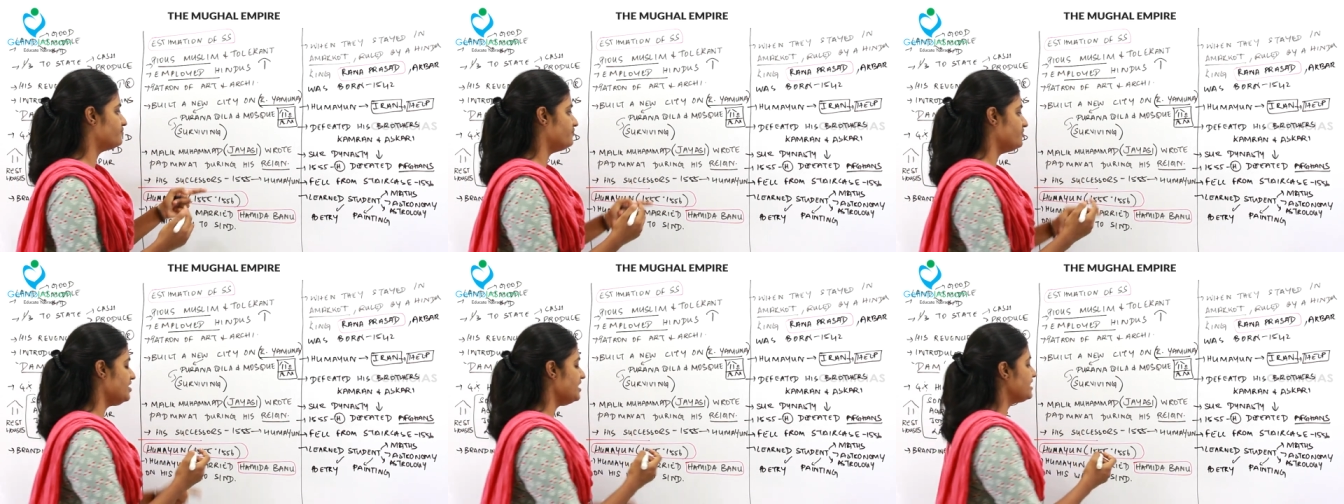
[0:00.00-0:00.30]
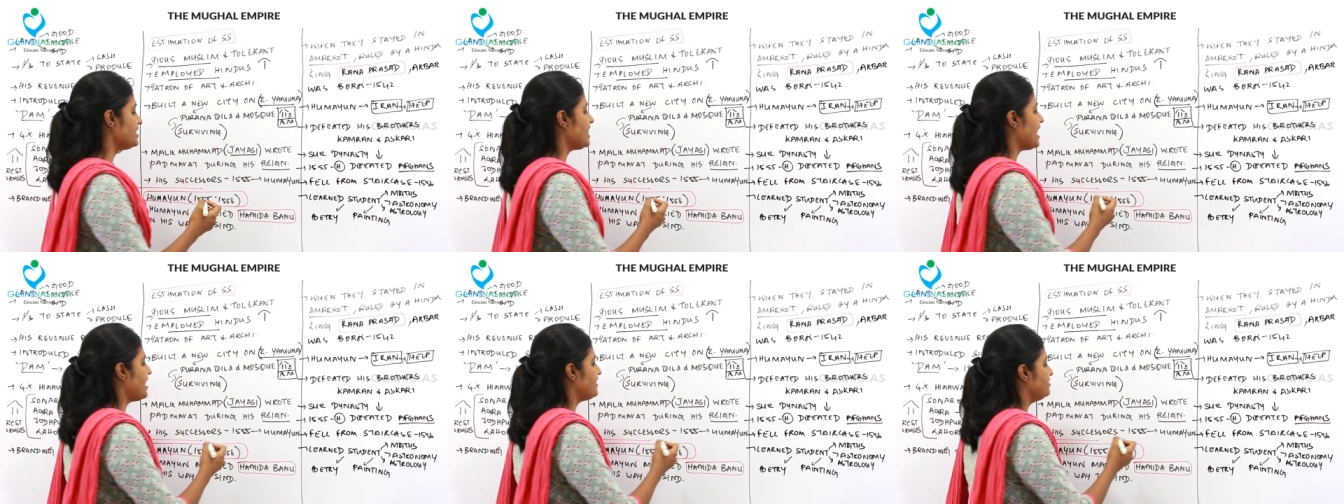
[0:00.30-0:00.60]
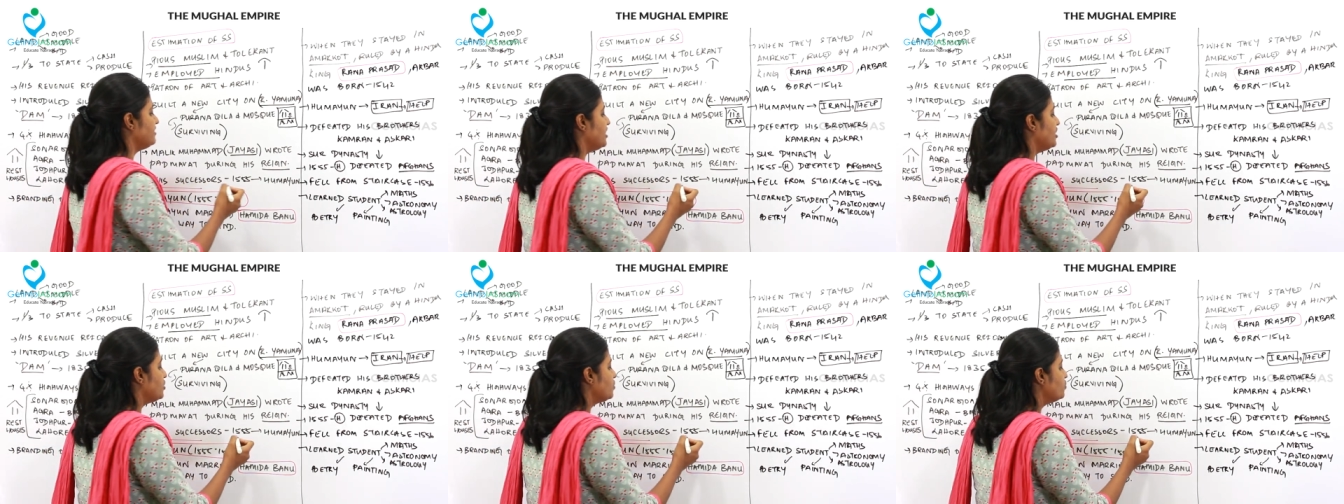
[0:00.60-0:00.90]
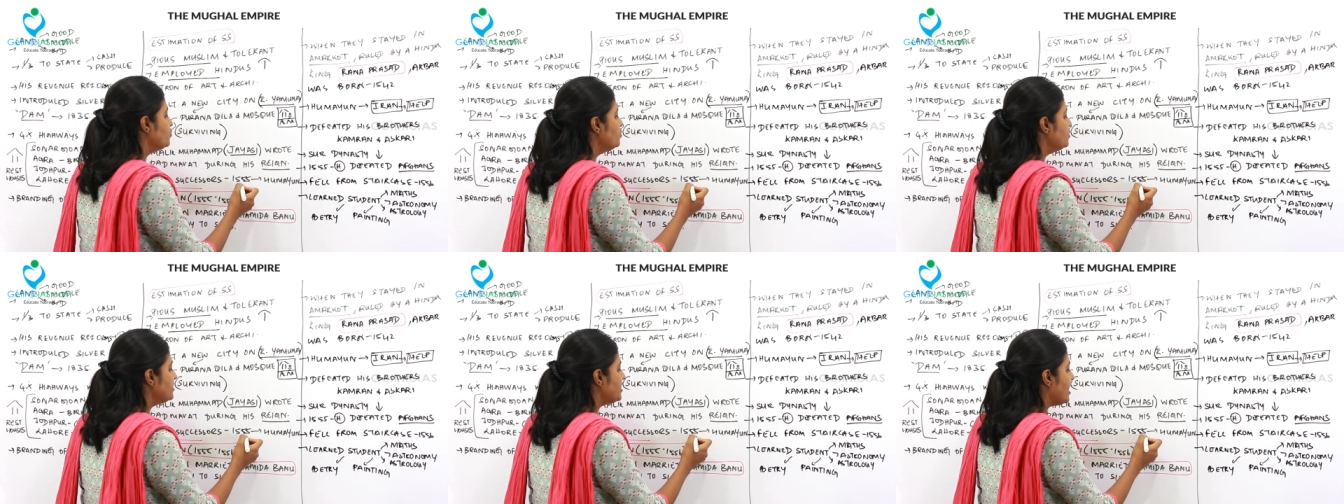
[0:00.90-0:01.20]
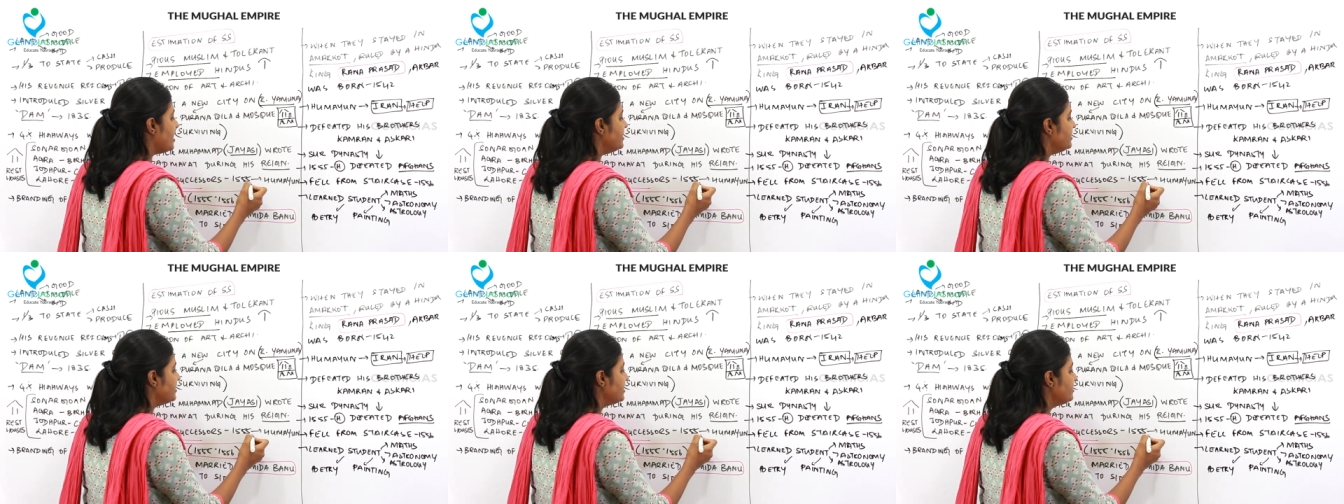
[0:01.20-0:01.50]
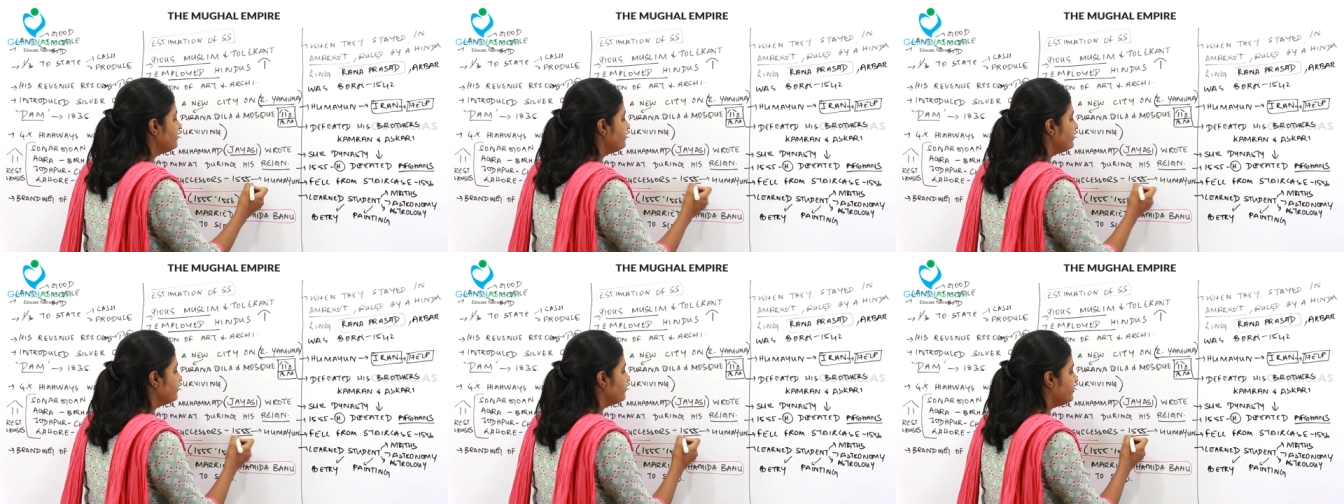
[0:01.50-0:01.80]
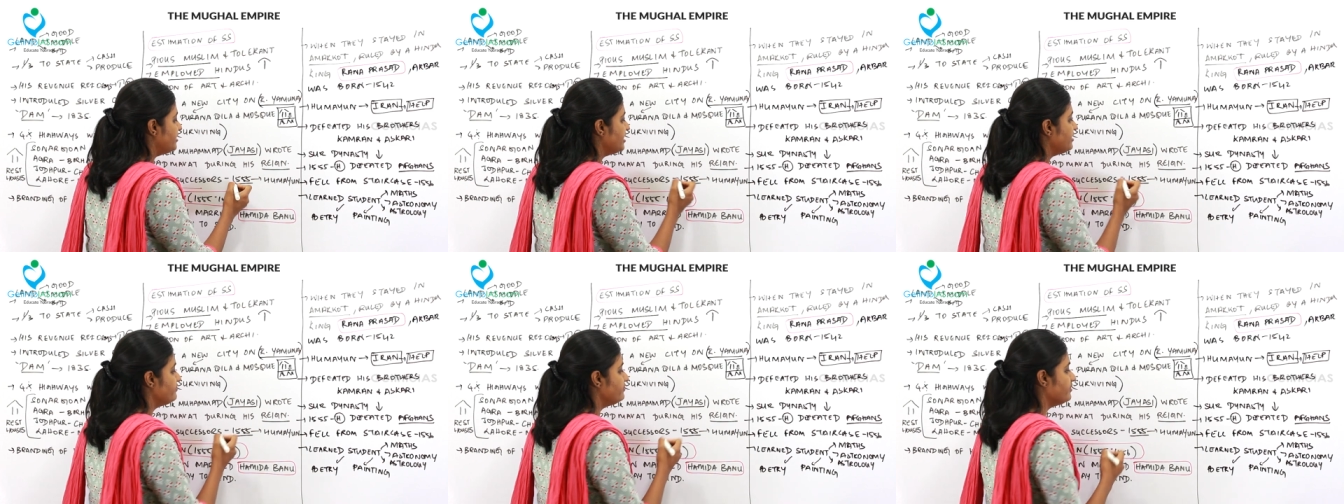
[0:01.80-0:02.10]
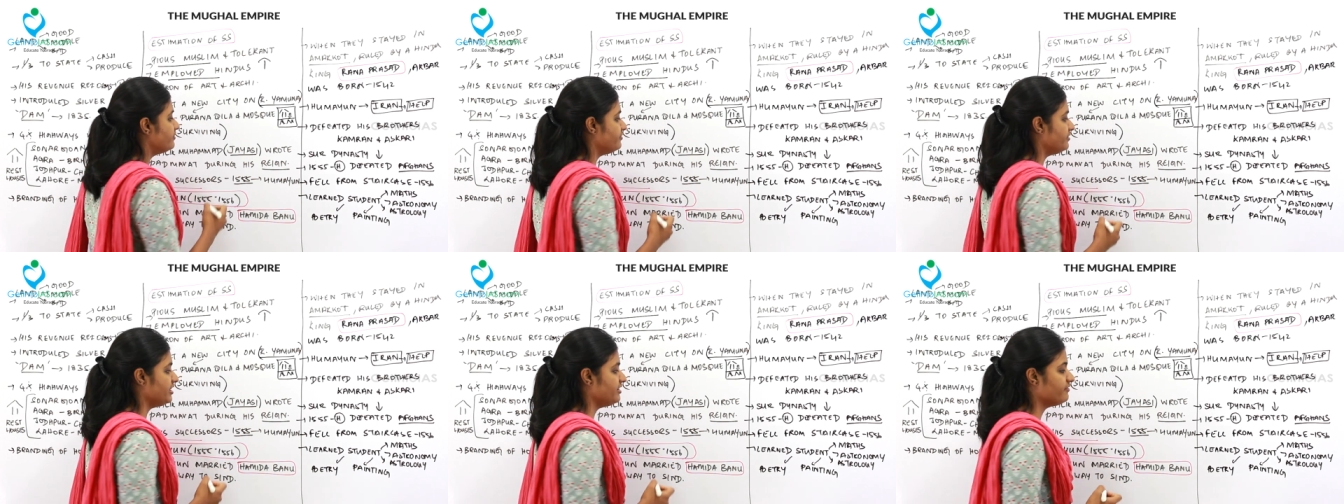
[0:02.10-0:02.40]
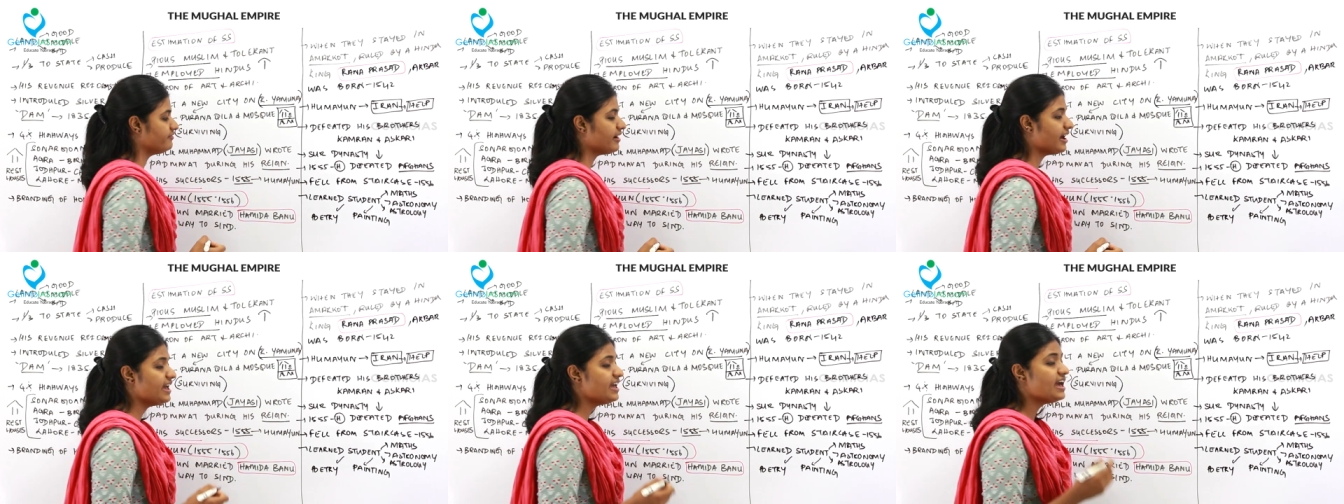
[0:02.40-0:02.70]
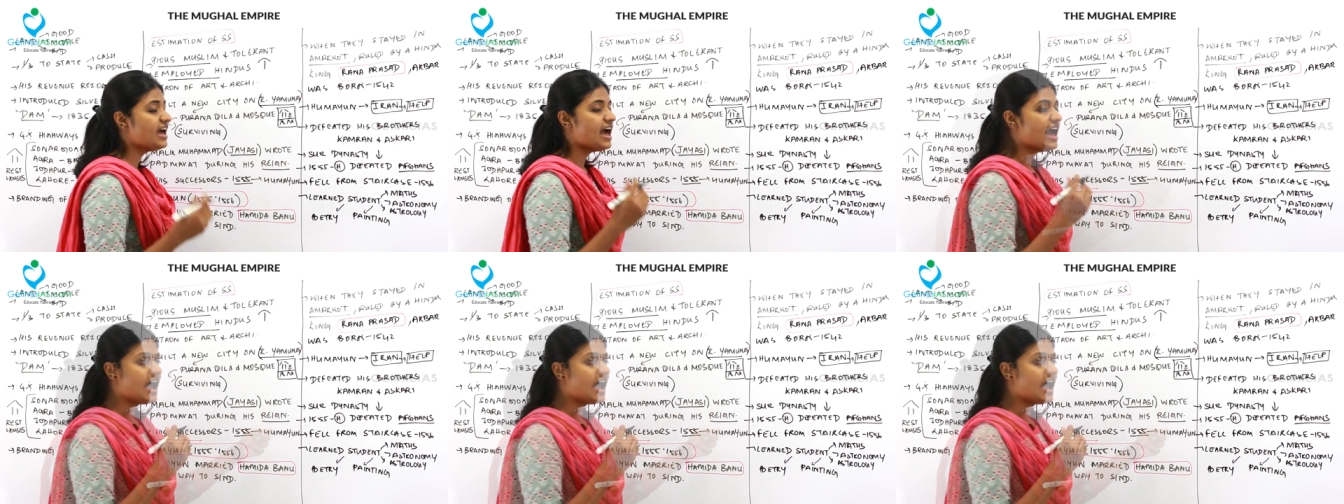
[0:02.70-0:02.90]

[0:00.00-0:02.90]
weak and they ruled until fifteen fifty-five,